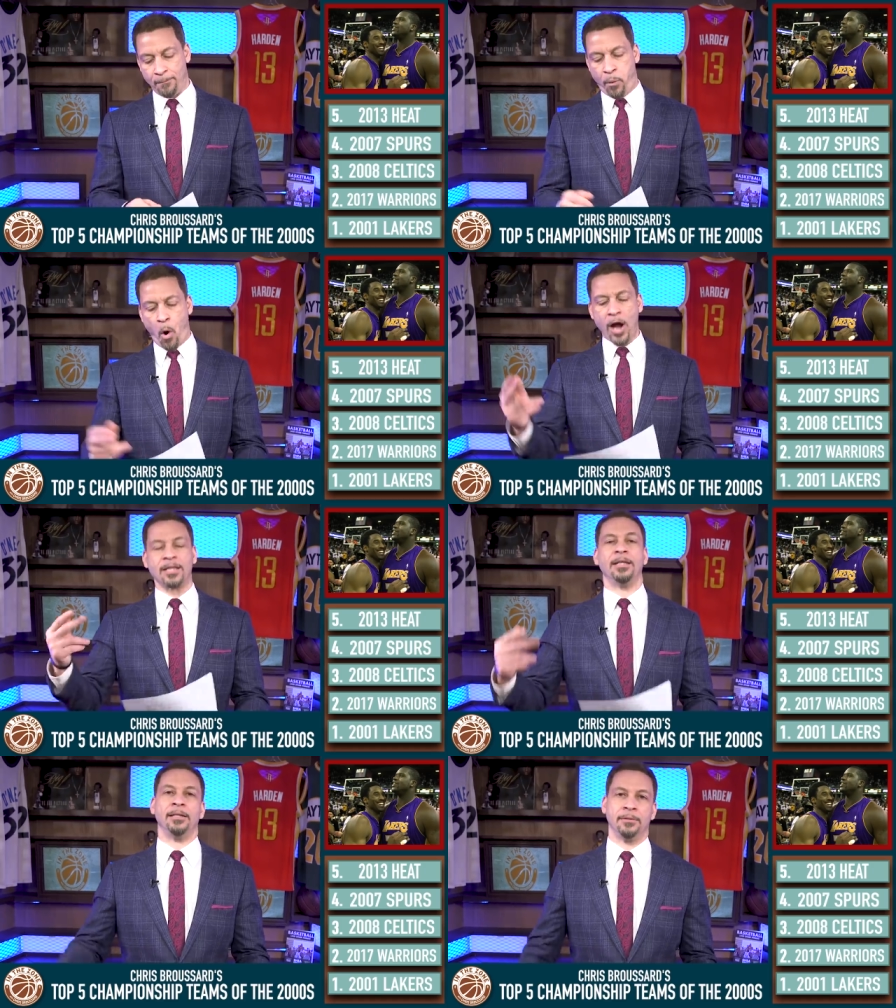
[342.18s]

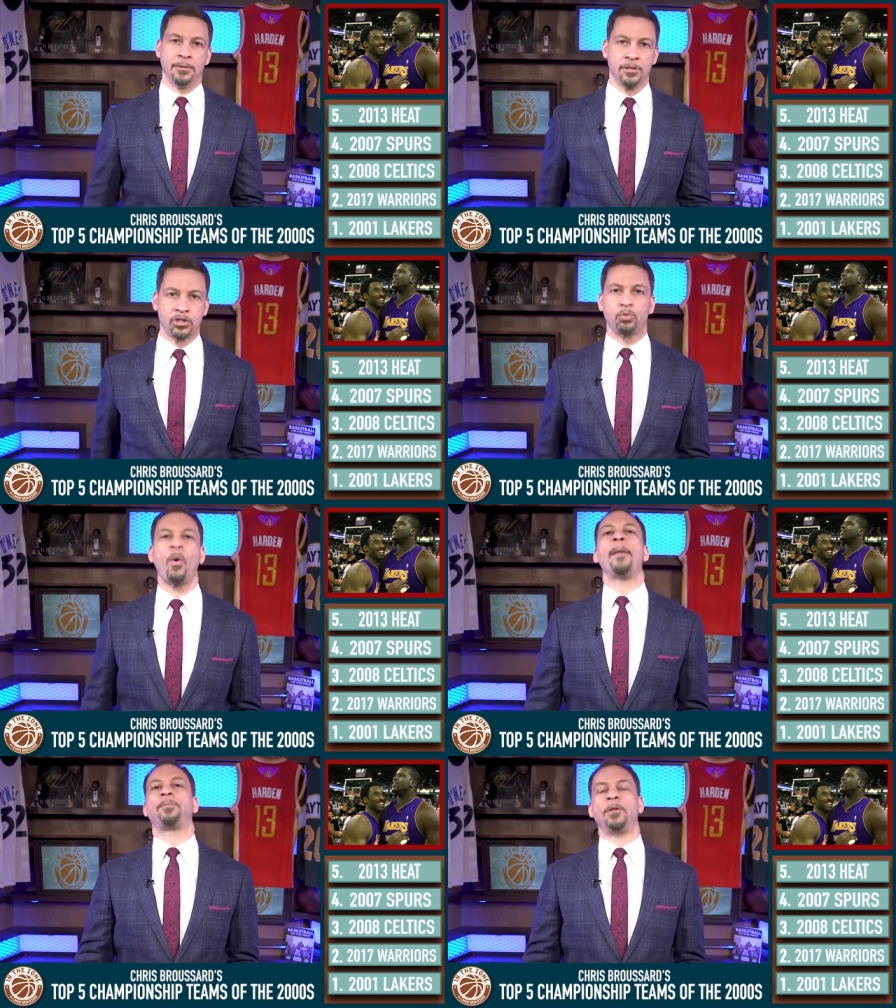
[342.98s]
Portland
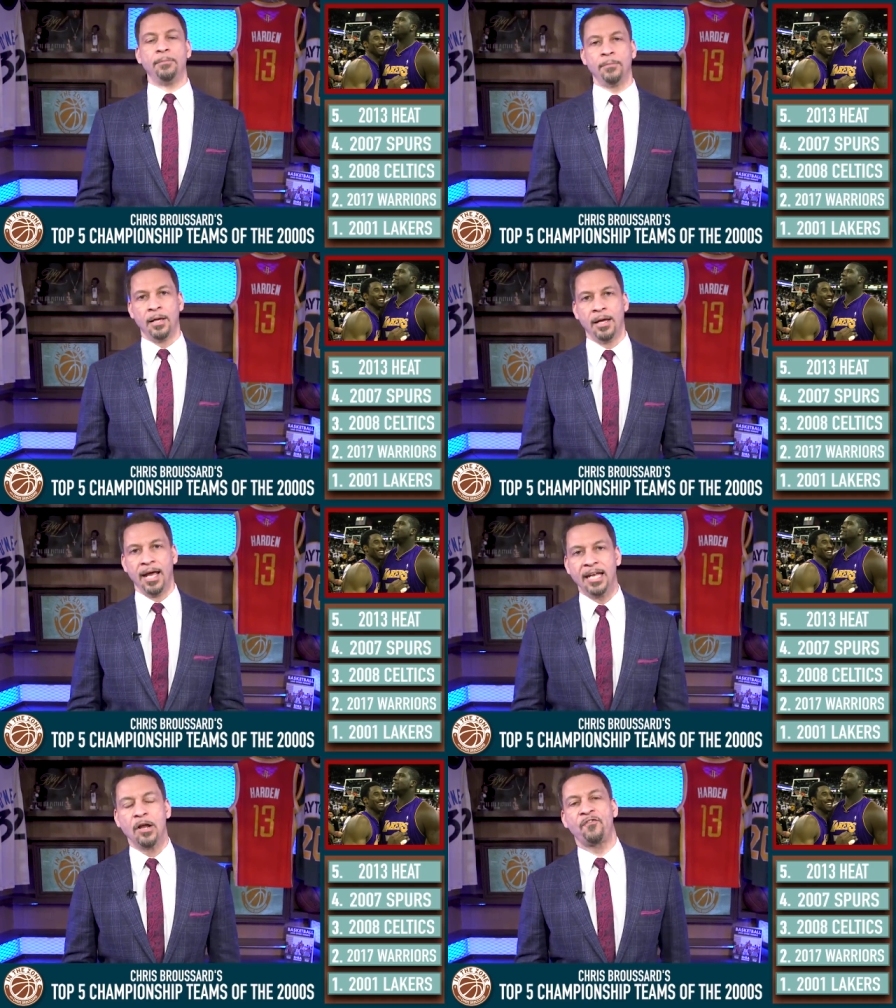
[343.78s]
swept them
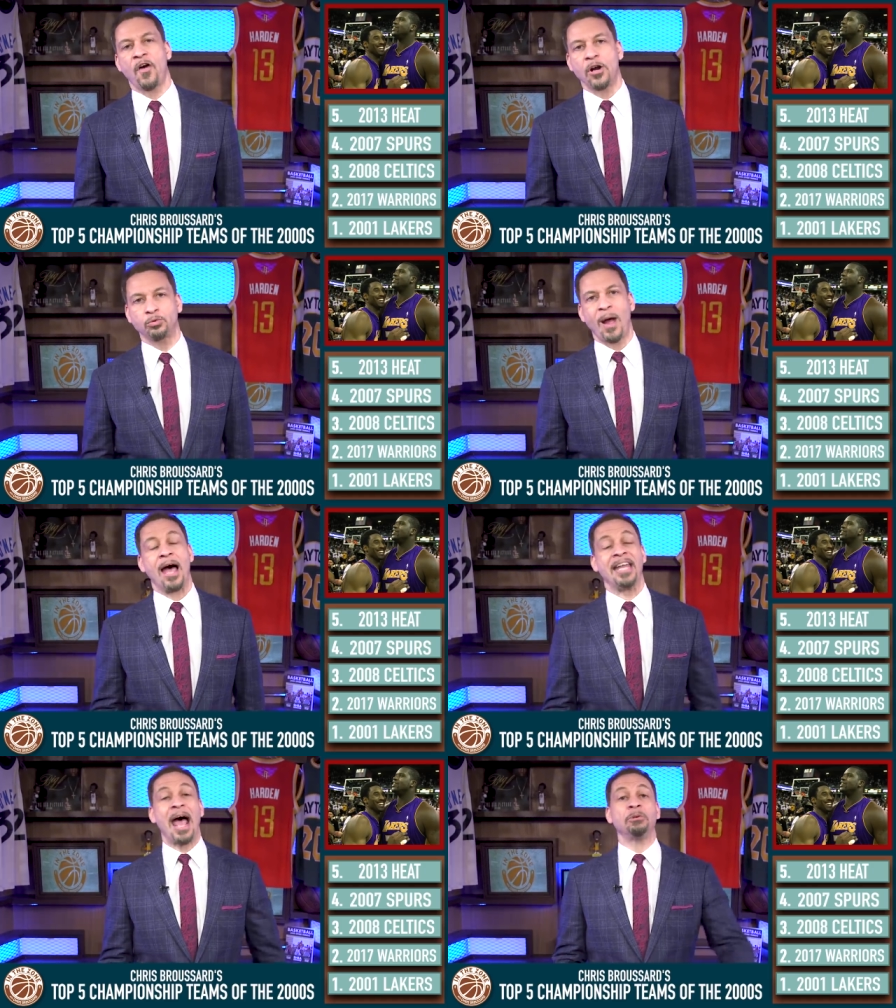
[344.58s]
in the first
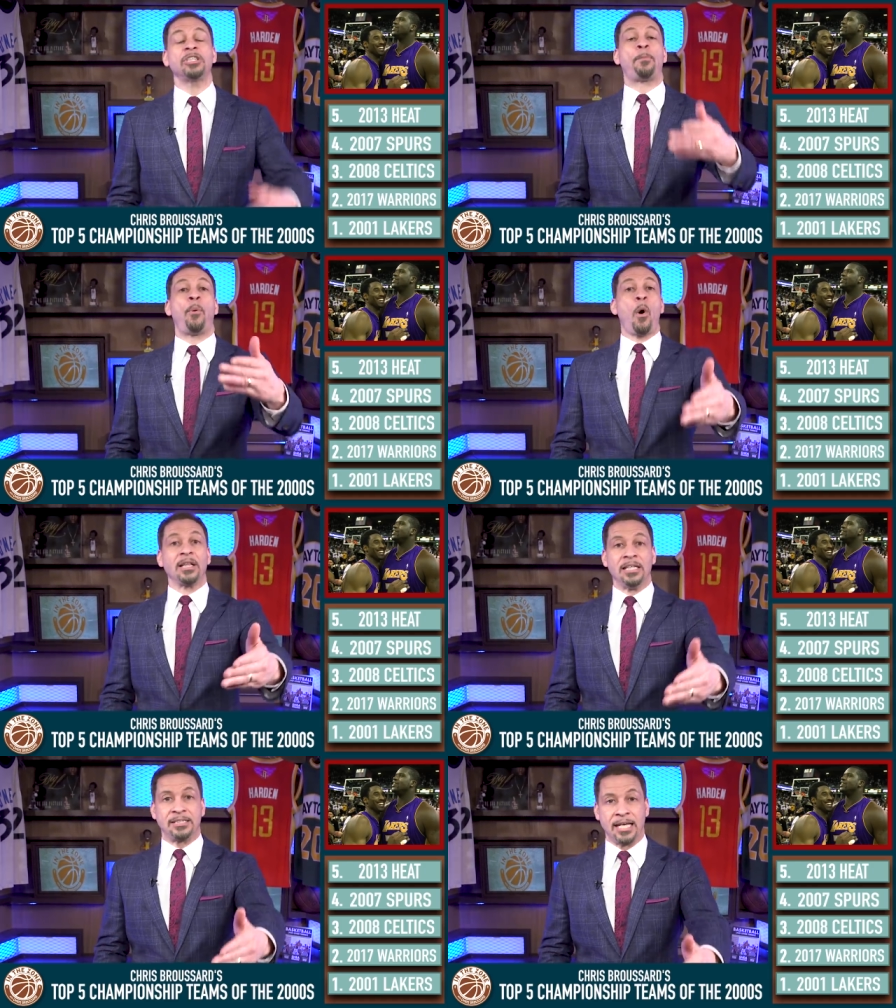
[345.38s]
round. That was a
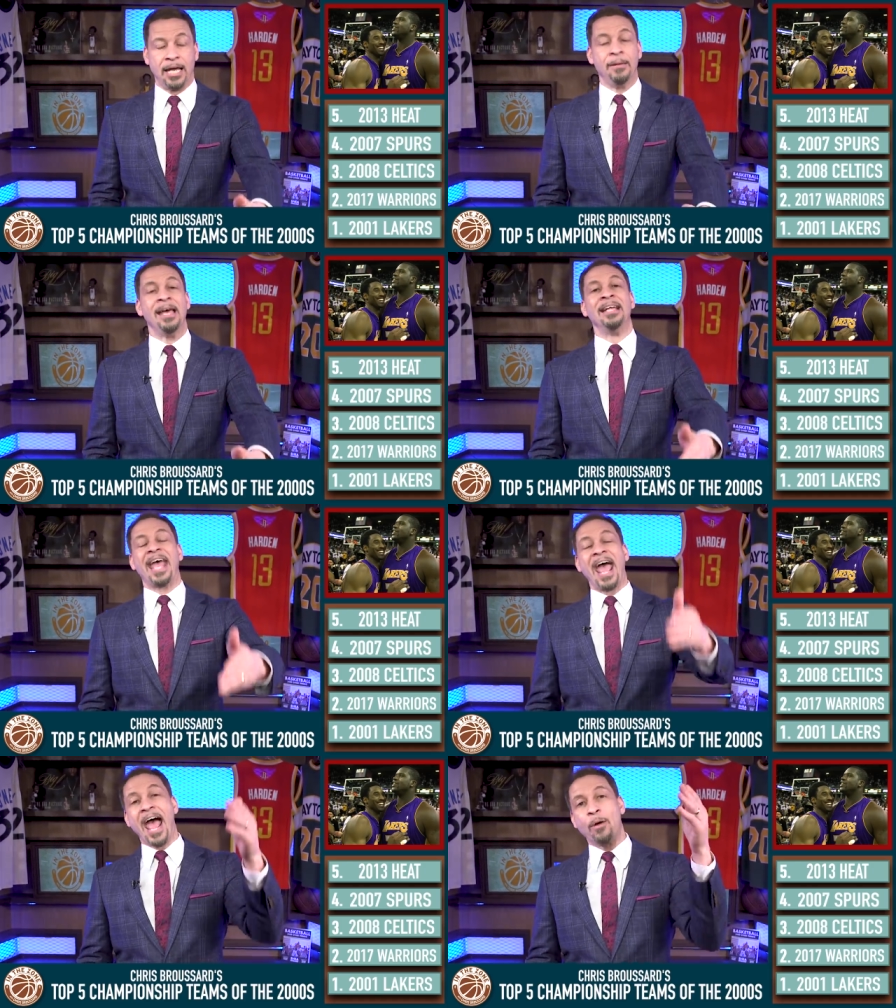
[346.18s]
Portland team
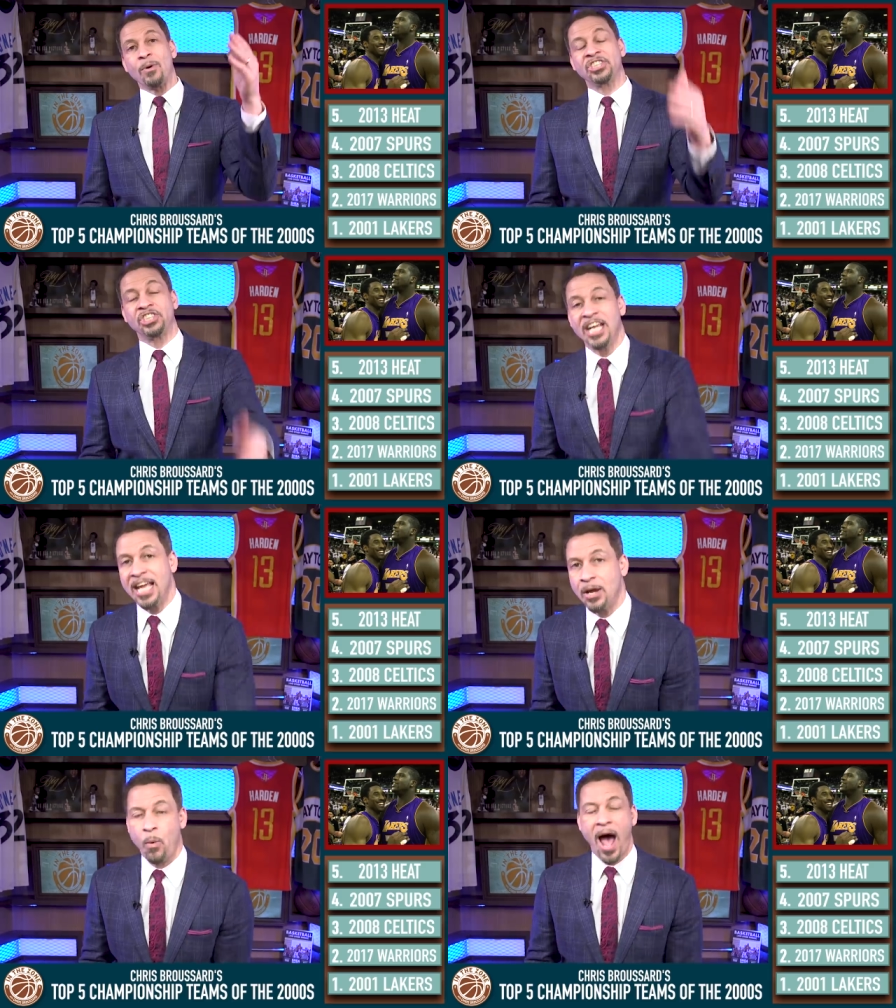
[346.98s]
that had
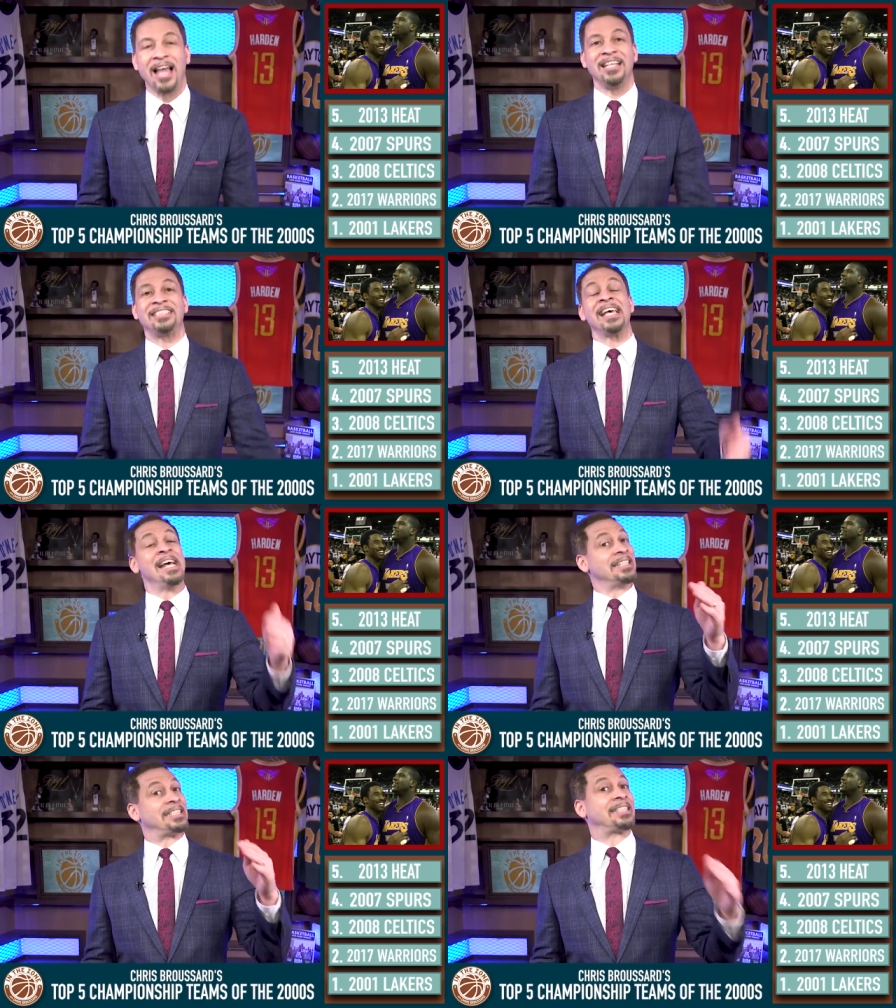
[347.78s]
Rasheed Wallace,
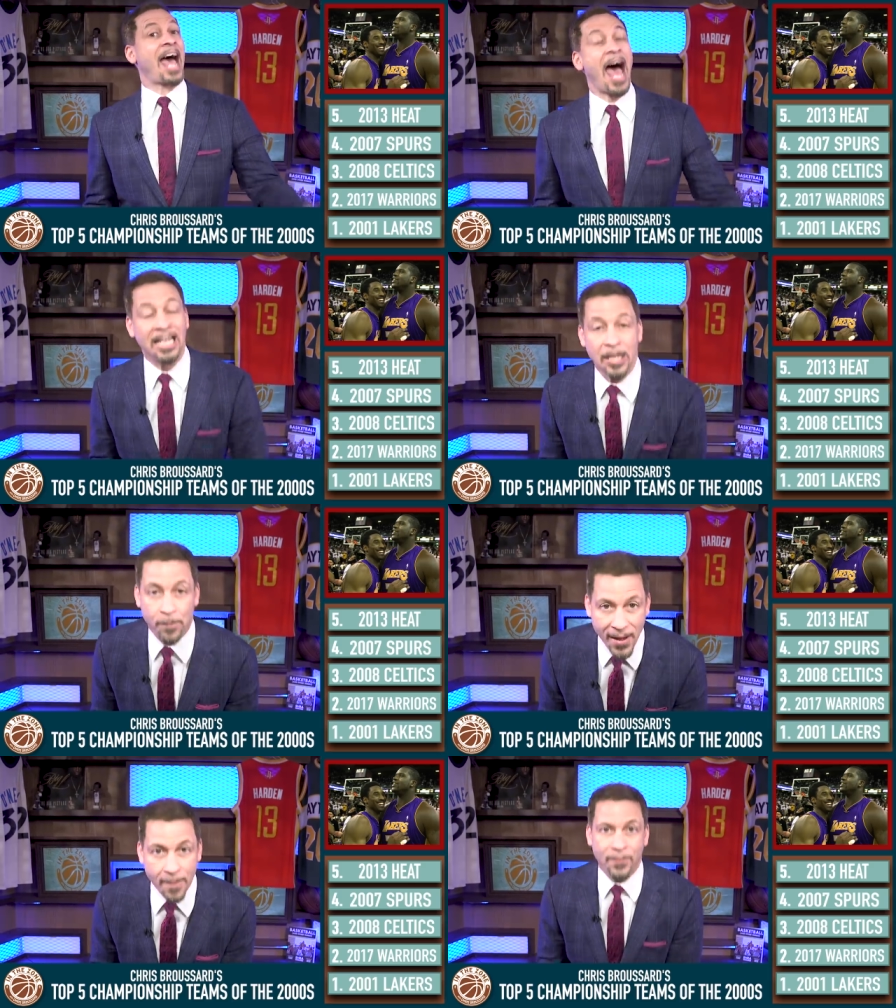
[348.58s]
Scottie
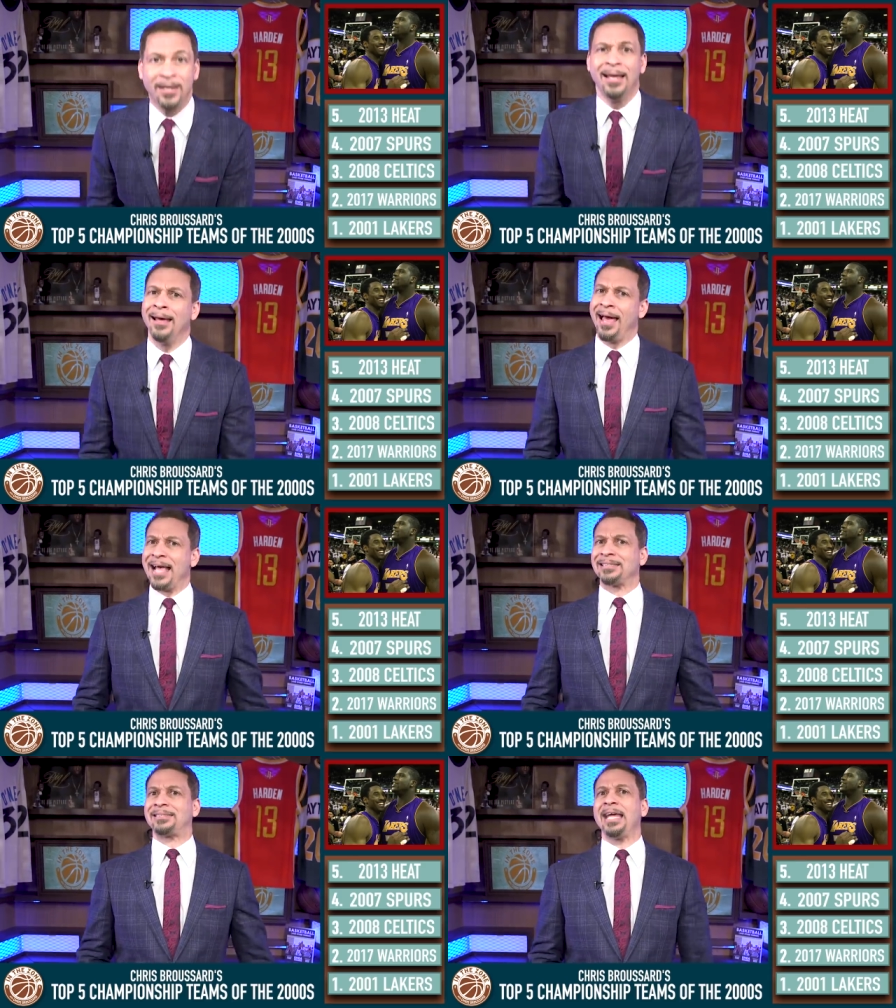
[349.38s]
Pippen,
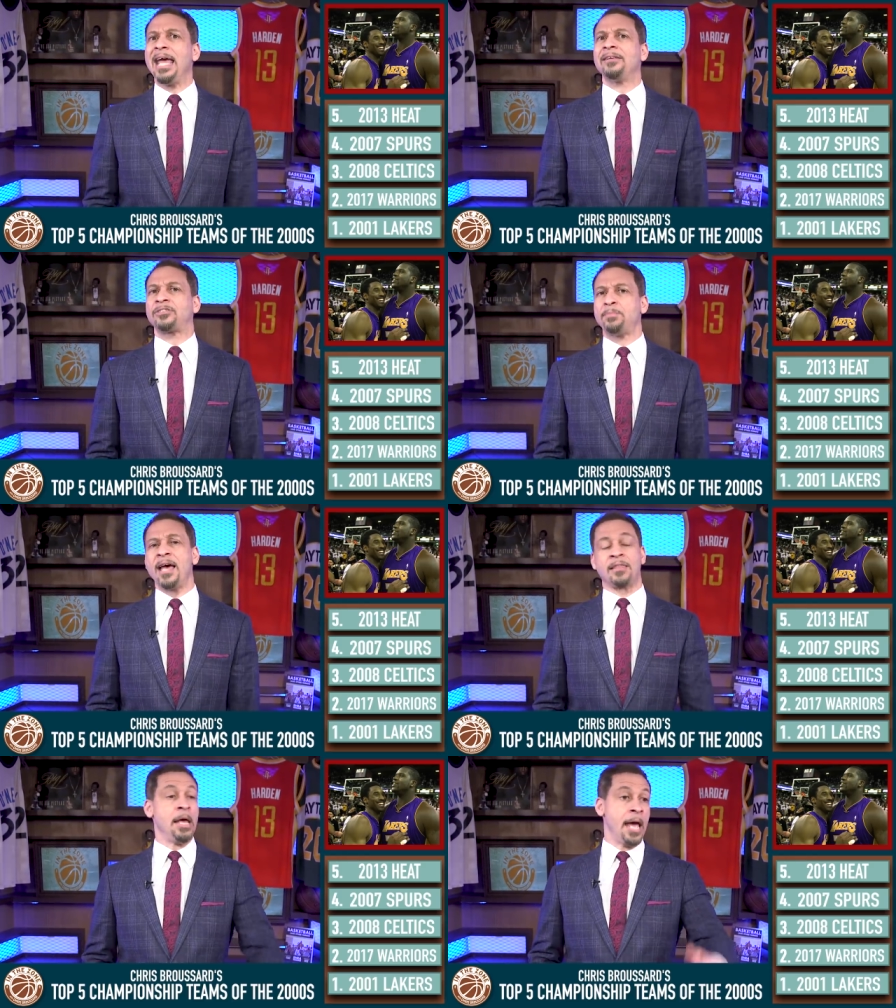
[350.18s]
and Steve
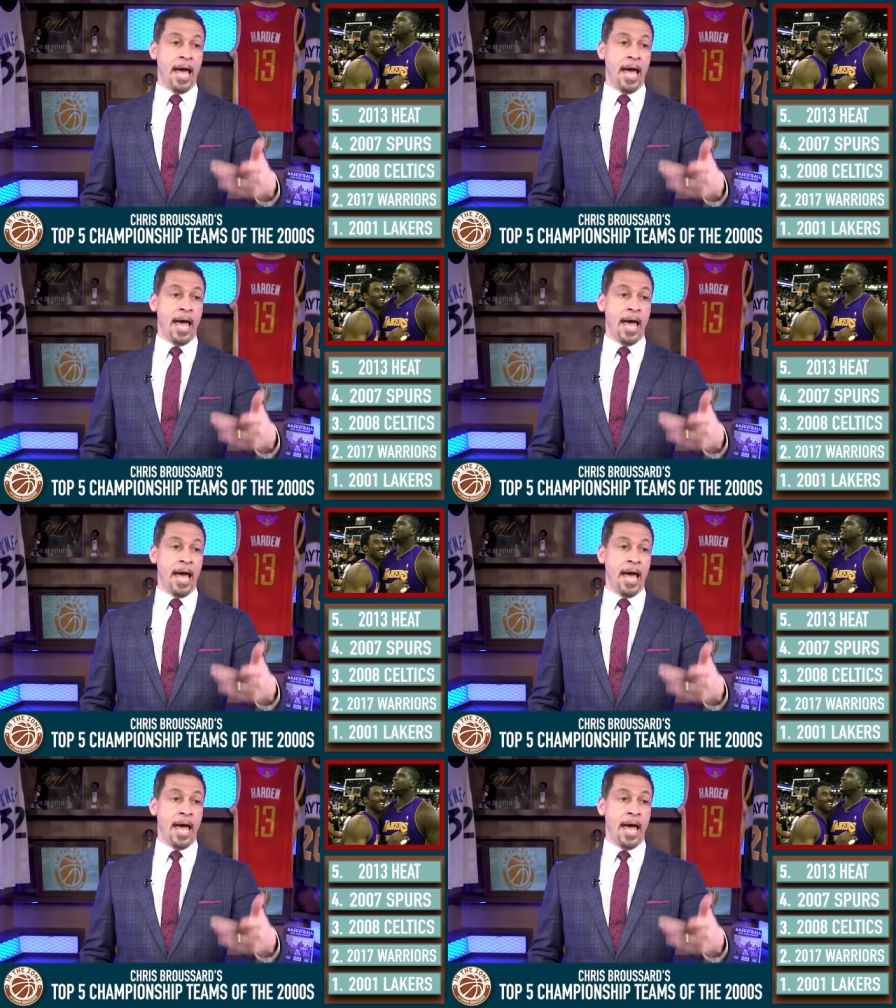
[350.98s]
Smith.